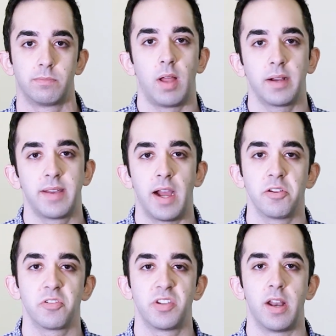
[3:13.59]
Lock
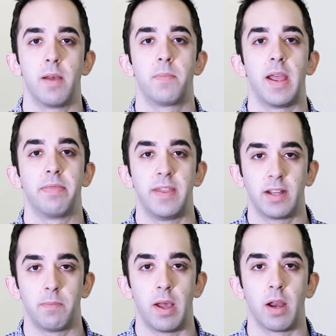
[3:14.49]
down your setup and
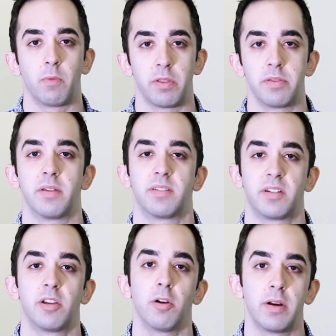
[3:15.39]
think about whether the
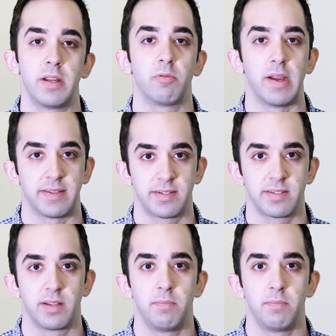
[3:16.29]
security risks